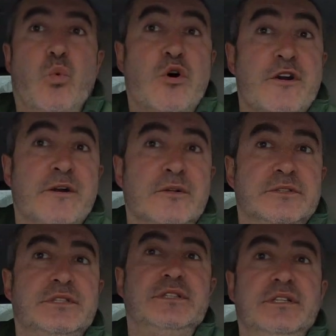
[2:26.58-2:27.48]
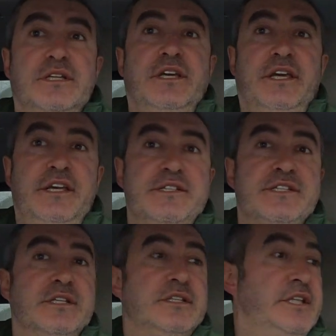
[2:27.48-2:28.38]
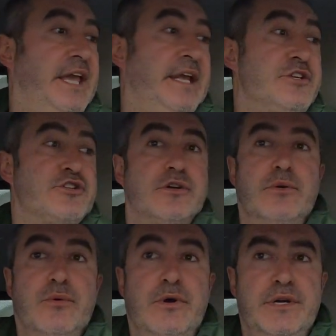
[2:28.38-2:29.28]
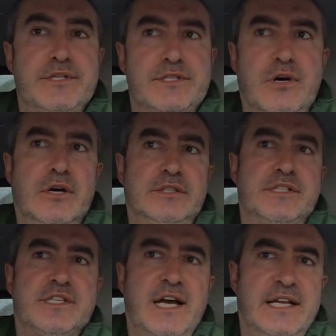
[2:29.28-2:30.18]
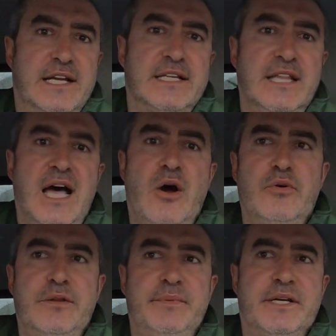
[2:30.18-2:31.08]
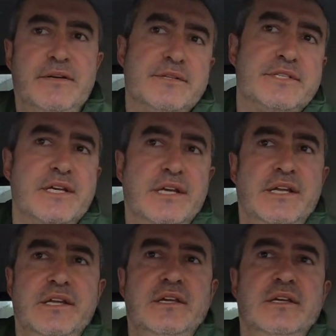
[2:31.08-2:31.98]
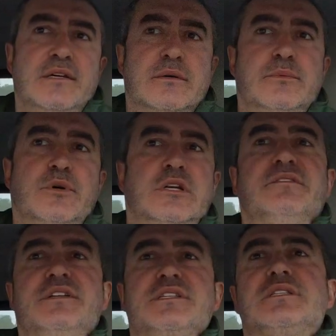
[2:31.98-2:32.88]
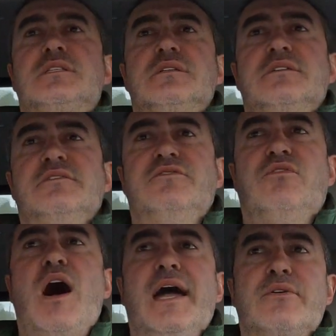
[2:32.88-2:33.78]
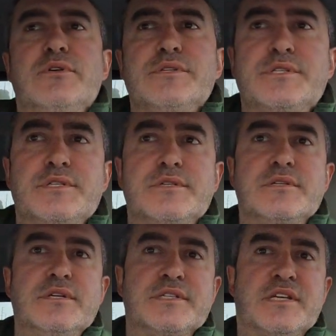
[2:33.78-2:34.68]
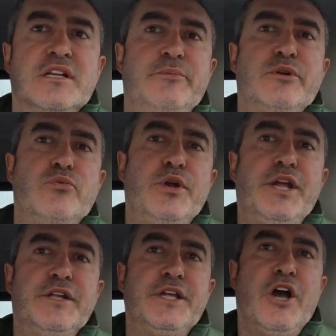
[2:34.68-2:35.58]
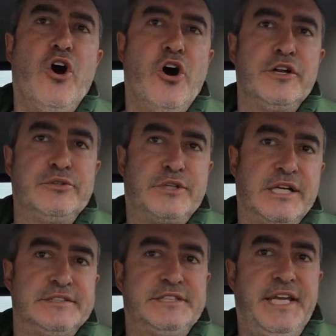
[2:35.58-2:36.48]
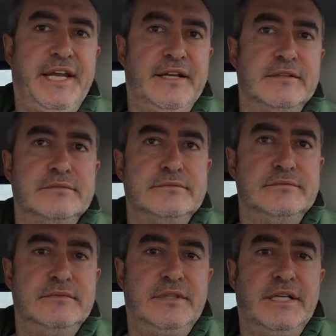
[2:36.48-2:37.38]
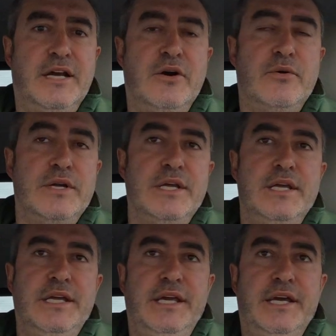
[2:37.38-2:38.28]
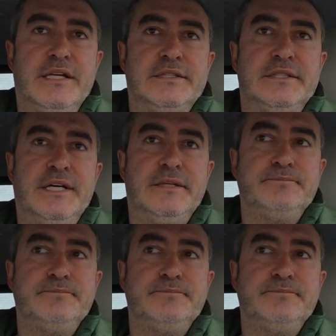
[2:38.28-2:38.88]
world is in danger or is not, it's kind of cloudy, because what if this virus is going to be really hard to contain, and